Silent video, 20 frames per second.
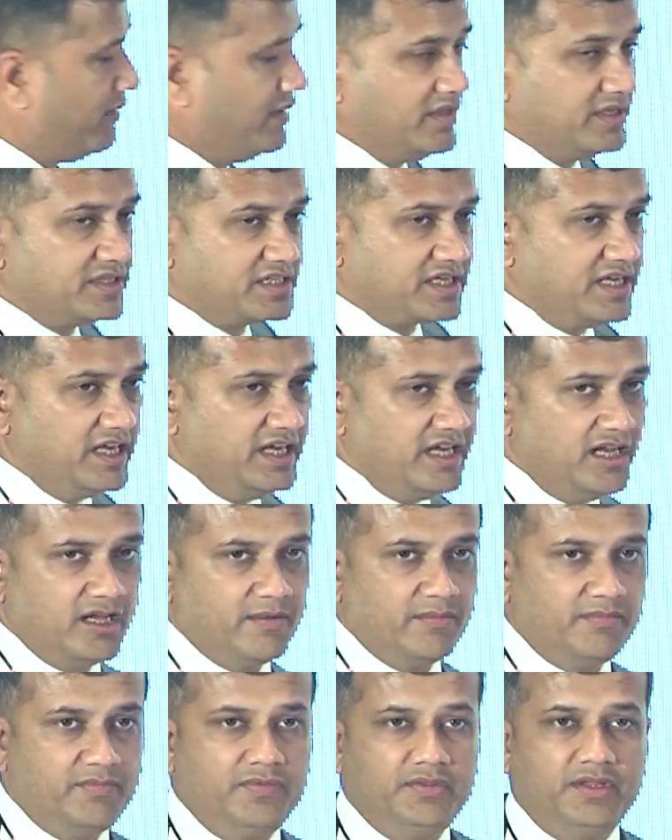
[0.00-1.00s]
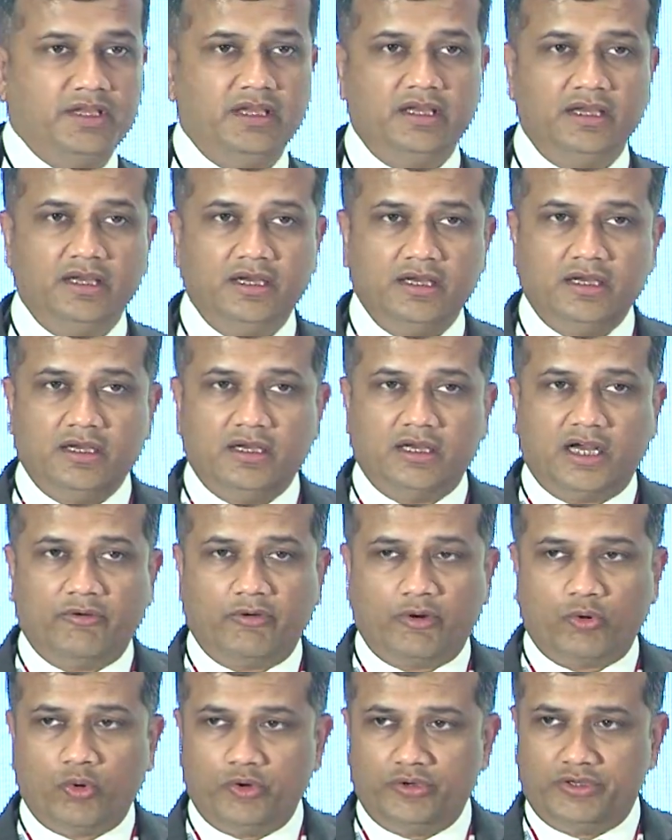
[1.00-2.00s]
and the skill of
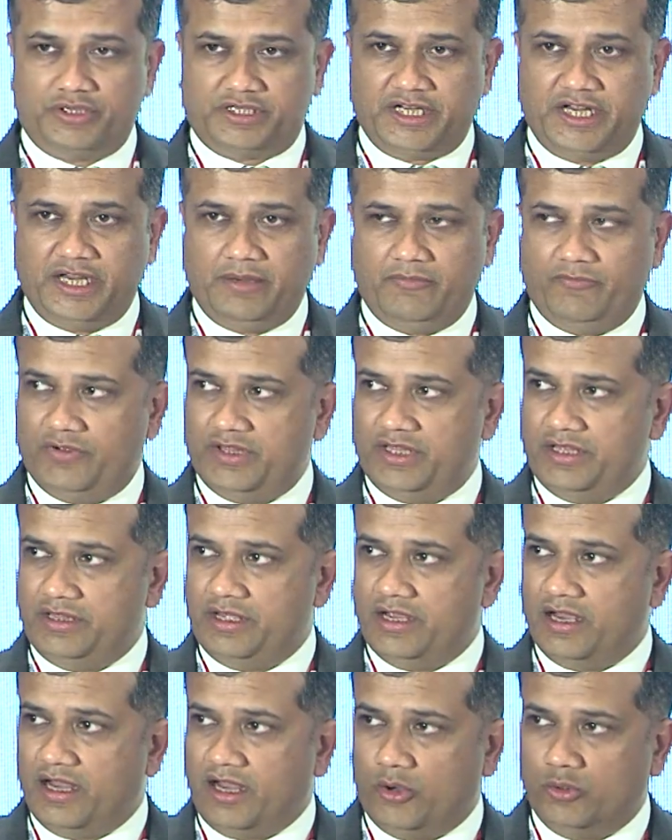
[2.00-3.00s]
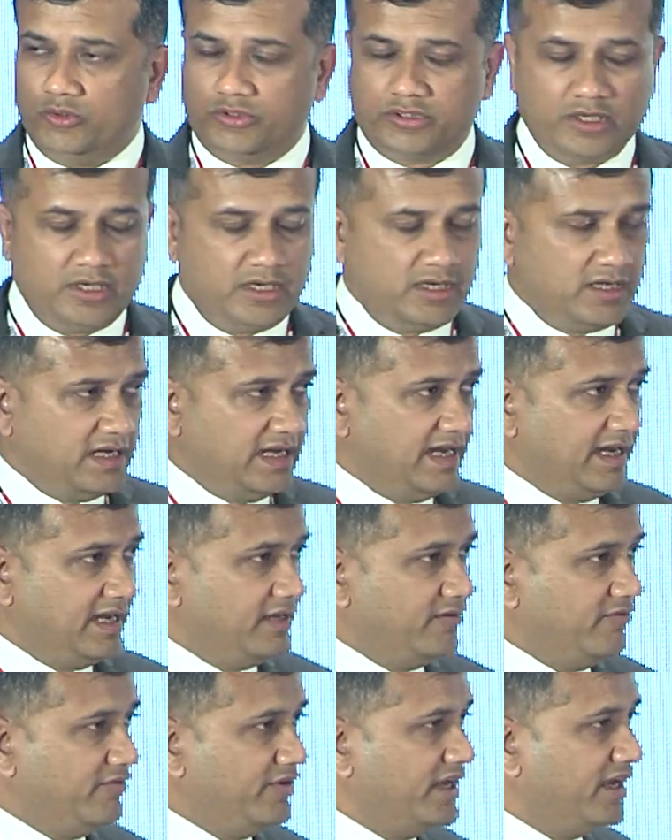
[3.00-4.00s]
our own team within the house.
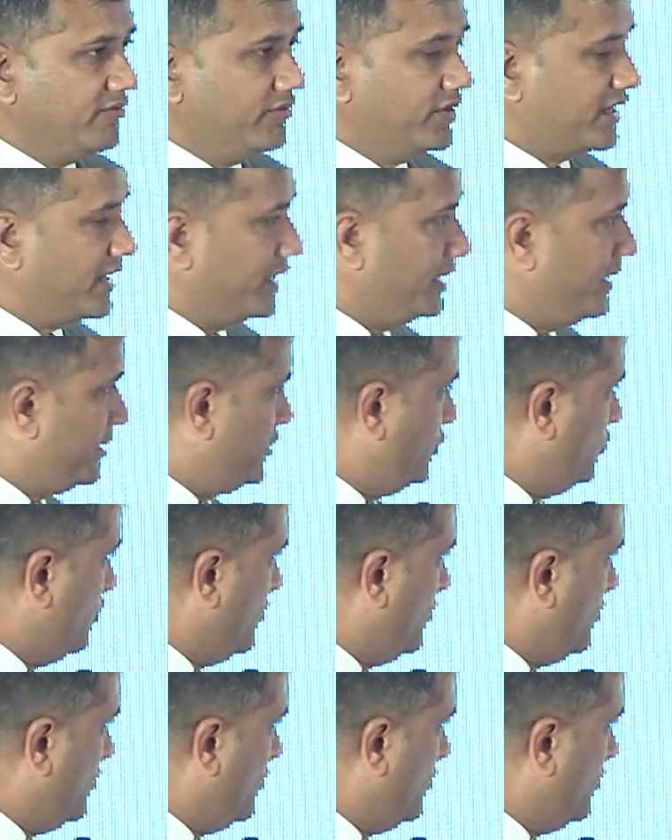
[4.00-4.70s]
And we have the creative